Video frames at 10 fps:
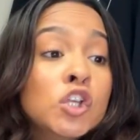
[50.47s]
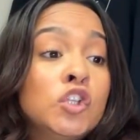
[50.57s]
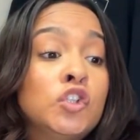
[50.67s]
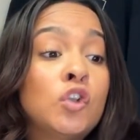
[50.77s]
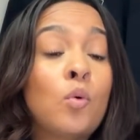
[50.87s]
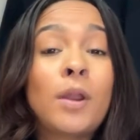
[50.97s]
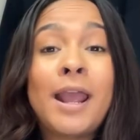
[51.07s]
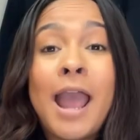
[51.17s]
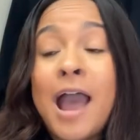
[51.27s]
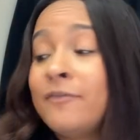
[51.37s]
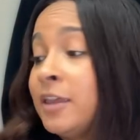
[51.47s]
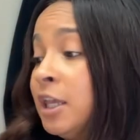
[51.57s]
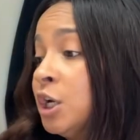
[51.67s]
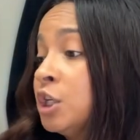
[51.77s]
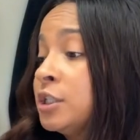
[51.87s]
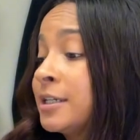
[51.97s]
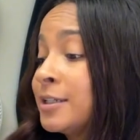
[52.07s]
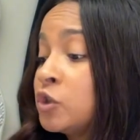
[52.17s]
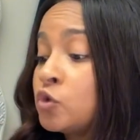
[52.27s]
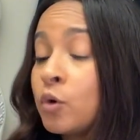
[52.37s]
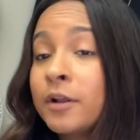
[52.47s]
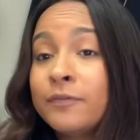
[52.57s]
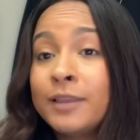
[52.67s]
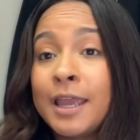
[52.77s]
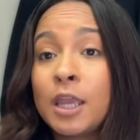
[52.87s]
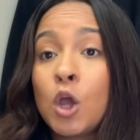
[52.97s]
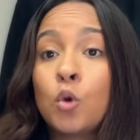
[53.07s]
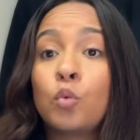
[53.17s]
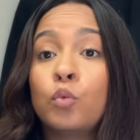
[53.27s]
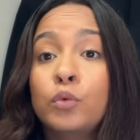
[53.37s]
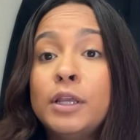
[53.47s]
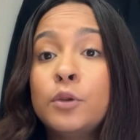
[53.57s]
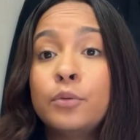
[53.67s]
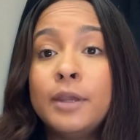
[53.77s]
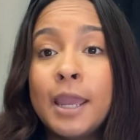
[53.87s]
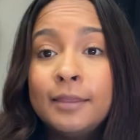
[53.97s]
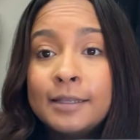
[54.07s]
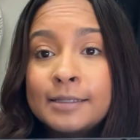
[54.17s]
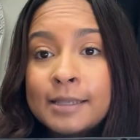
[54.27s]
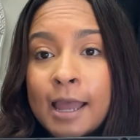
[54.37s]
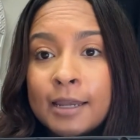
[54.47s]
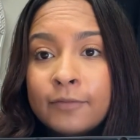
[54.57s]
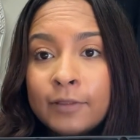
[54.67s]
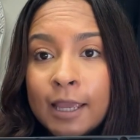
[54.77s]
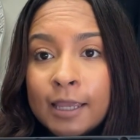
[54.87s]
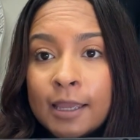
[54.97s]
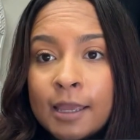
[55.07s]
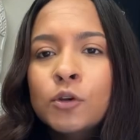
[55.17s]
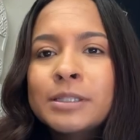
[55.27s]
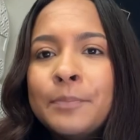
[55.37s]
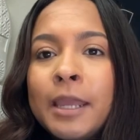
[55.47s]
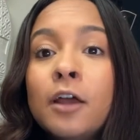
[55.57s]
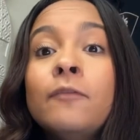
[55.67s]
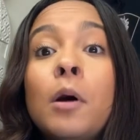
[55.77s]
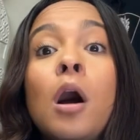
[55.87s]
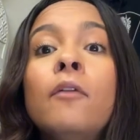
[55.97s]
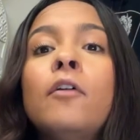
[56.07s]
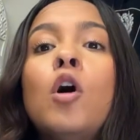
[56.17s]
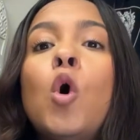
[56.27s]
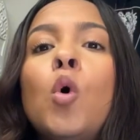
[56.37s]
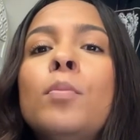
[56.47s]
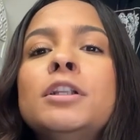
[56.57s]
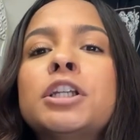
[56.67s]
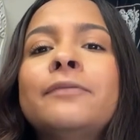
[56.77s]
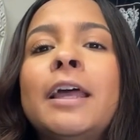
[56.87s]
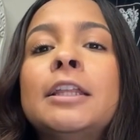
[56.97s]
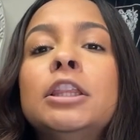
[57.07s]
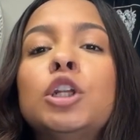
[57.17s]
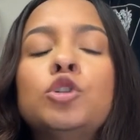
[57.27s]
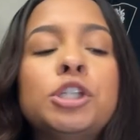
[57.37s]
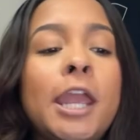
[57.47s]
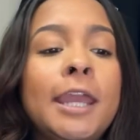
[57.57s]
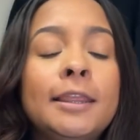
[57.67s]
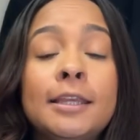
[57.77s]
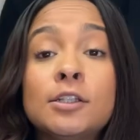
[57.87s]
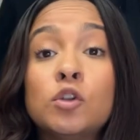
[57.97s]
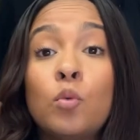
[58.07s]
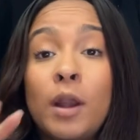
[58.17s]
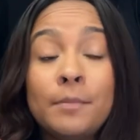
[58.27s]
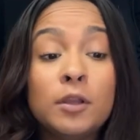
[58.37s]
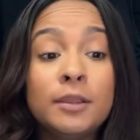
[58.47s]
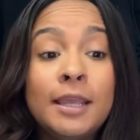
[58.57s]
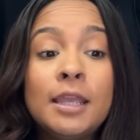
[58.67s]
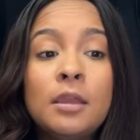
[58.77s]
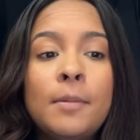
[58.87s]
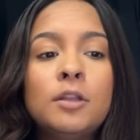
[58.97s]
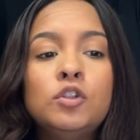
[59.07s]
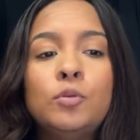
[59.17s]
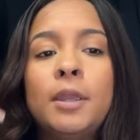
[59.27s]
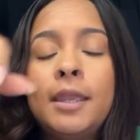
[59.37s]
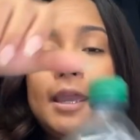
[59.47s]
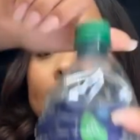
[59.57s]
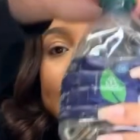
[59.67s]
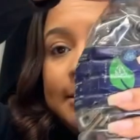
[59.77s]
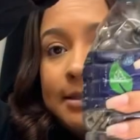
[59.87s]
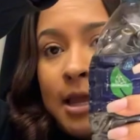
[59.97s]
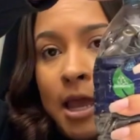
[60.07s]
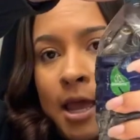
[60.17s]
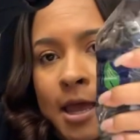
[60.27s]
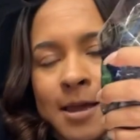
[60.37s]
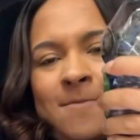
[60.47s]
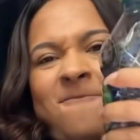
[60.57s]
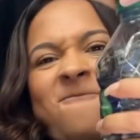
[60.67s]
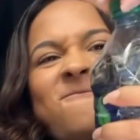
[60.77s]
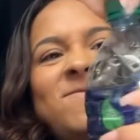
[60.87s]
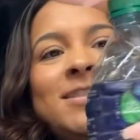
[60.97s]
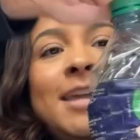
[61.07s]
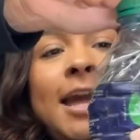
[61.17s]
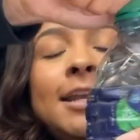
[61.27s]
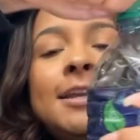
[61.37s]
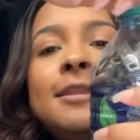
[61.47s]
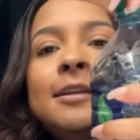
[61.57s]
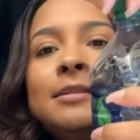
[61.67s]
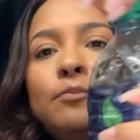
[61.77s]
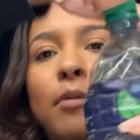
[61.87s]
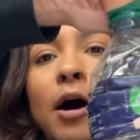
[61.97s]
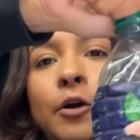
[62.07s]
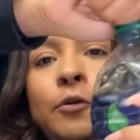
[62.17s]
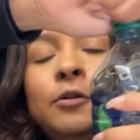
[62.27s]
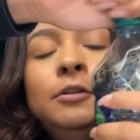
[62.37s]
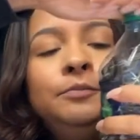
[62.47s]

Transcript: So what I have here to sort of like recreate this kind of like, so it's made of a whole bunch of like little chain links. So what I'm thinking about doing is getting this bottle,